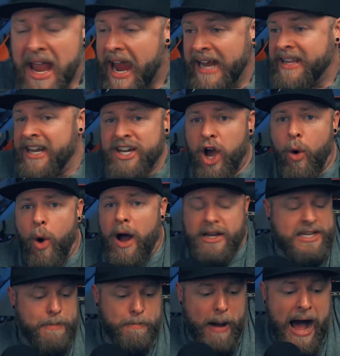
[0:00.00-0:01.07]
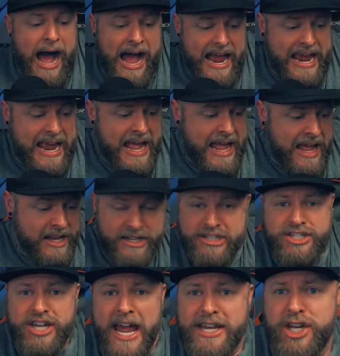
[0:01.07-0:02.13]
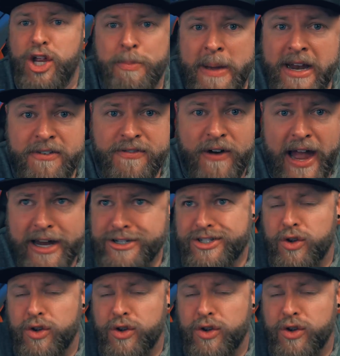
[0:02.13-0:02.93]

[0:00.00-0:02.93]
and then go on to buy said humidifier,